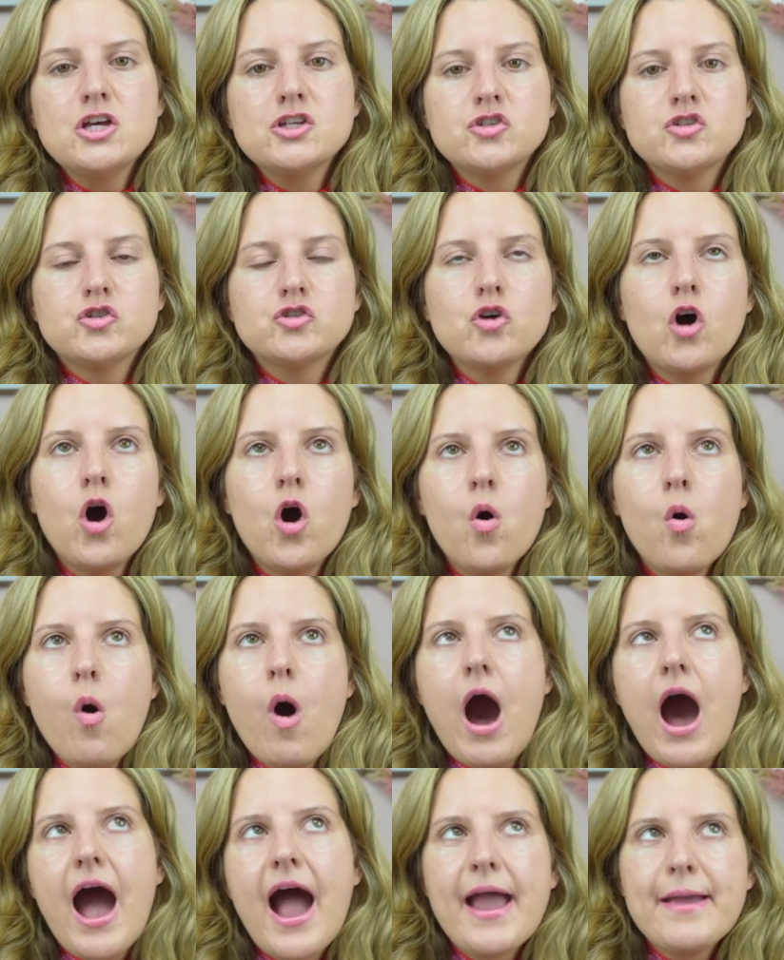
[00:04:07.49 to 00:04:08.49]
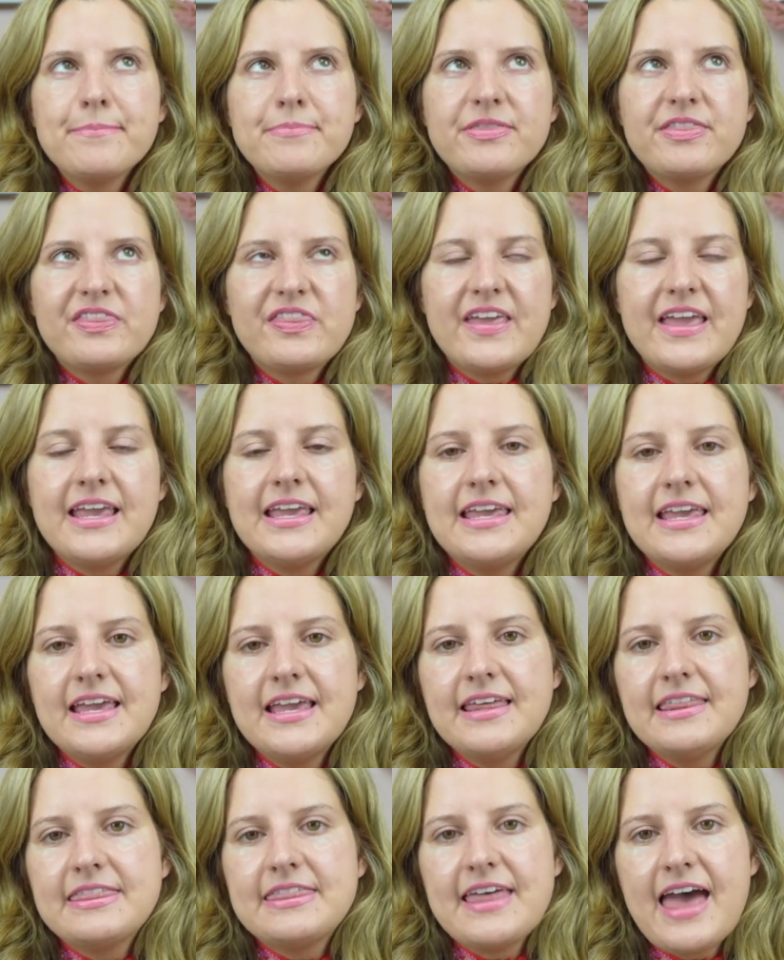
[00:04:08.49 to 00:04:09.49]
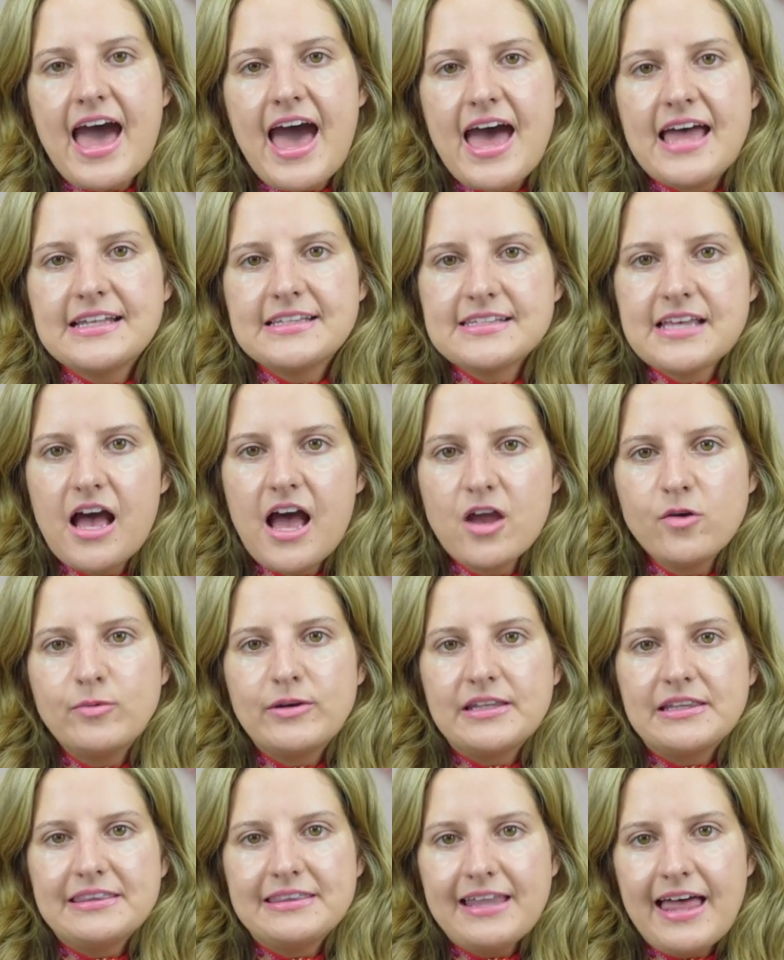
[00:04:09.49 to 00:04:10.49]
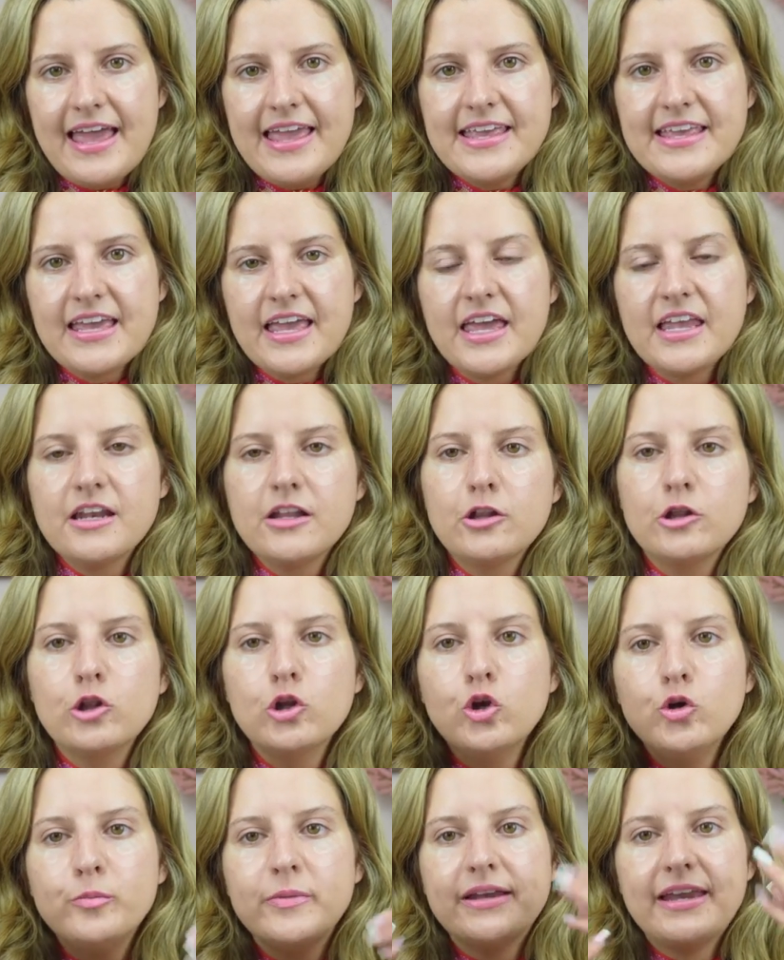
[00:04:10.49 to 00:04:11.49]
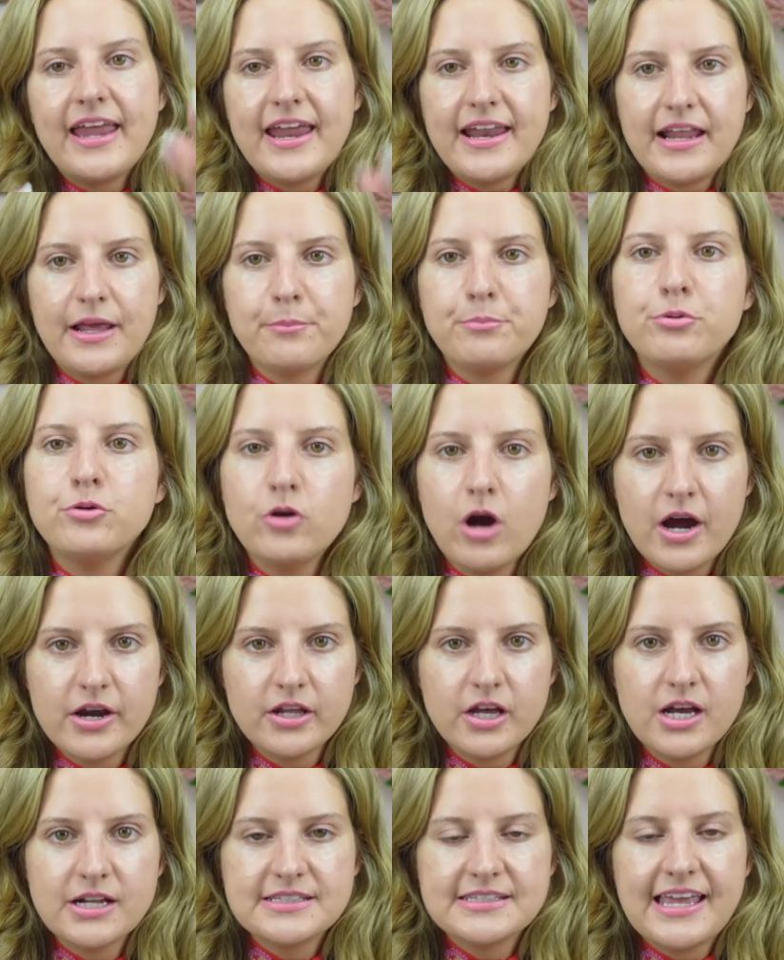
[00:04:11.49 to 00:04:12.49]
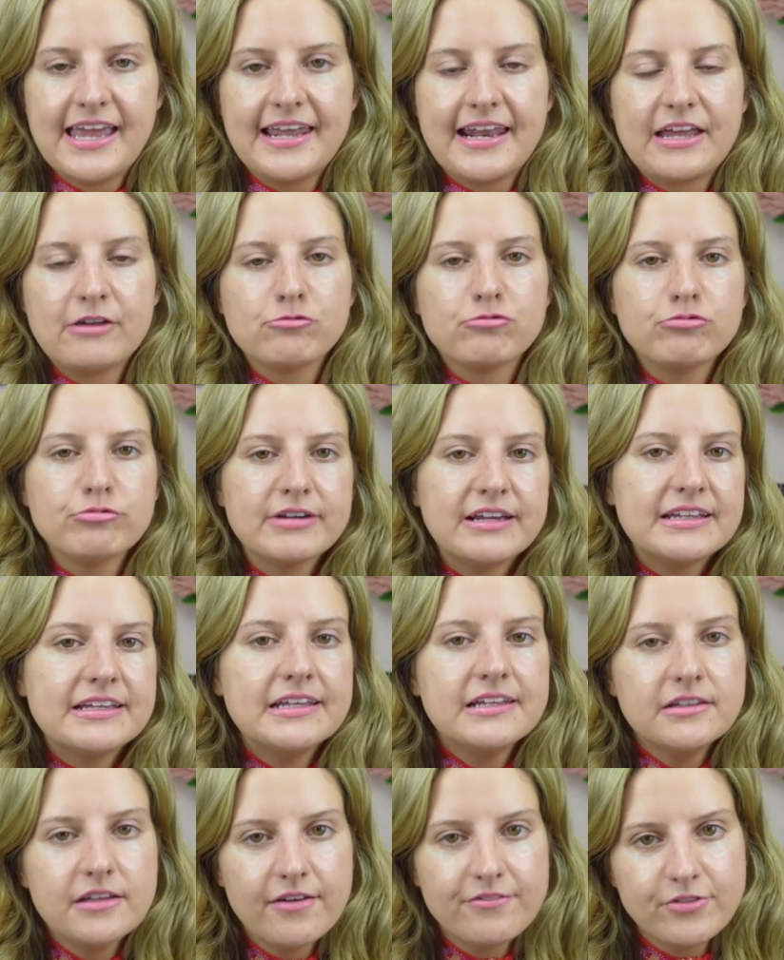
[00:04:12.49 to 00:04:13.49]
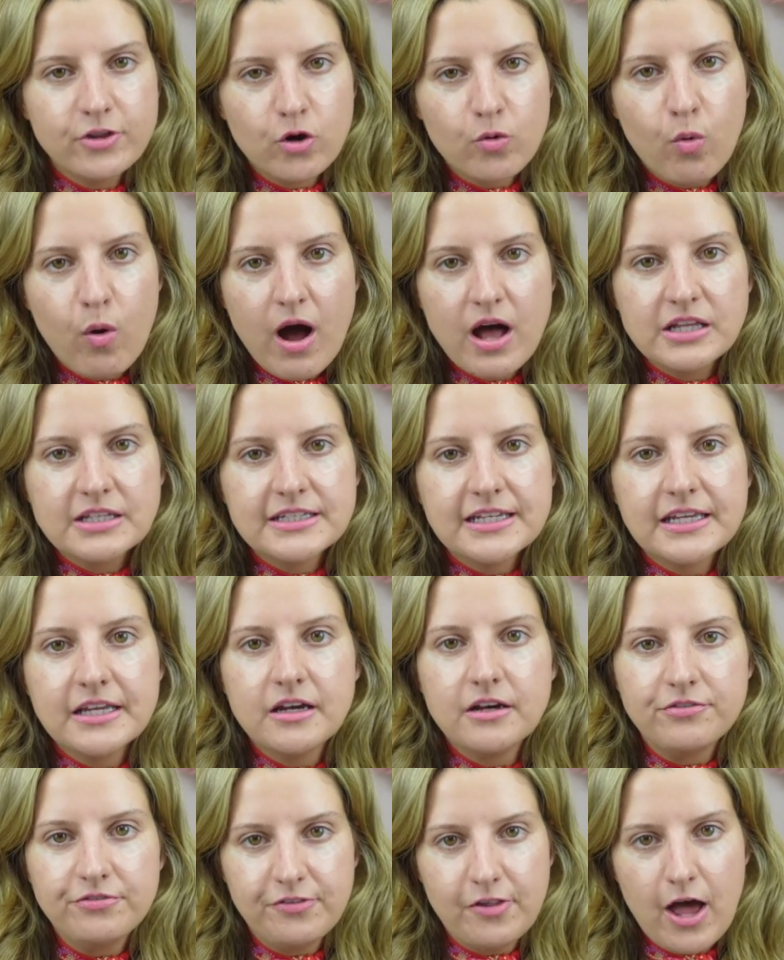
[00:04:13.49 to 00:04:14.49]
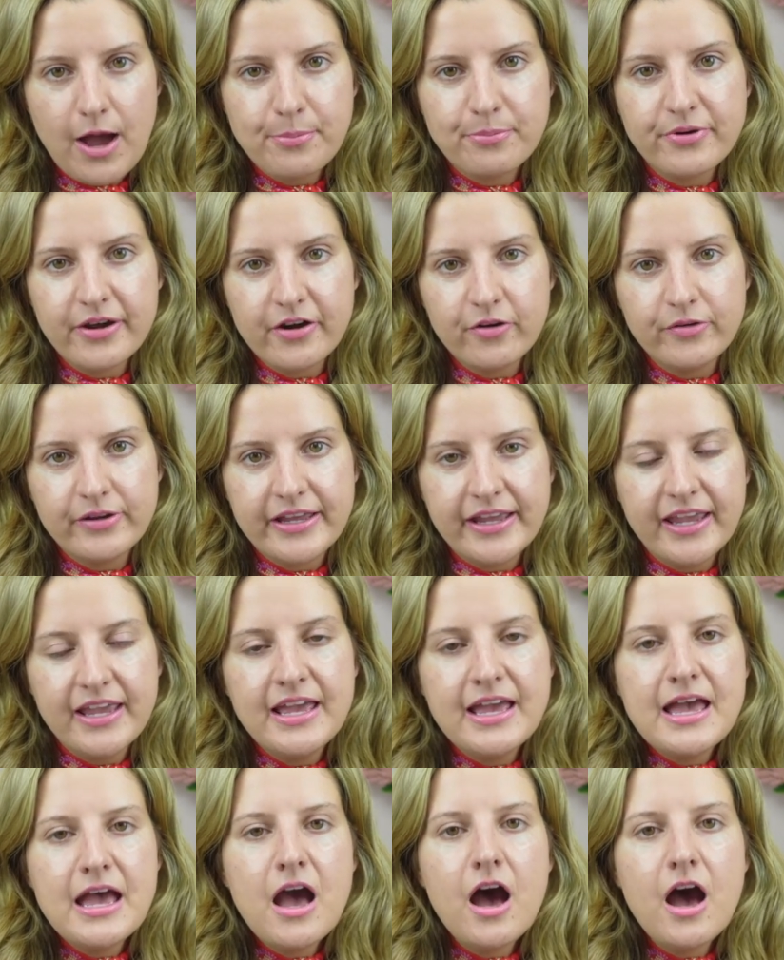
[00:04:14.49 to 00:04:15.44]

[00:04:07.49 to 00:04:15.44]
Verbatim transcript: So I'm thinking that I would like an illuminating product, and I really love the quality of La Prairie.